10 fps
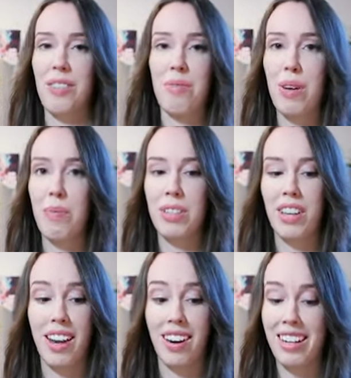ripped it
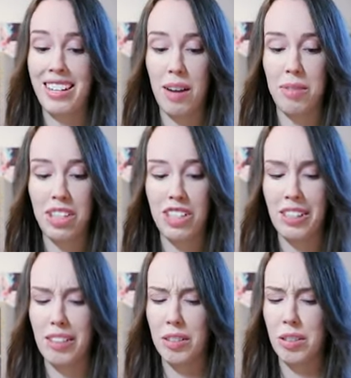and I damaged it?
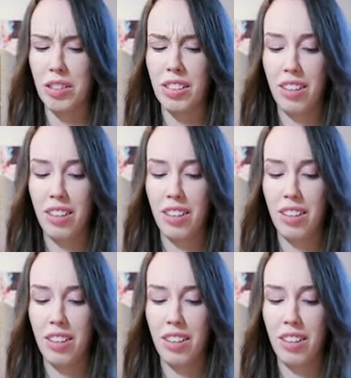Oh,